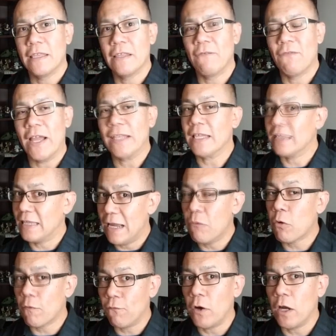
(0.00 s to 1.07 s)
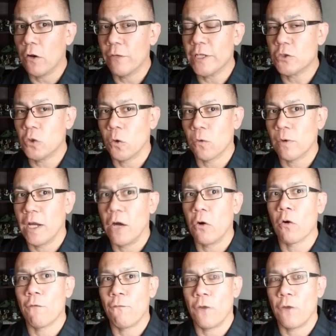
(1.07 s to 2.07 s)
the fact that they were following Torah or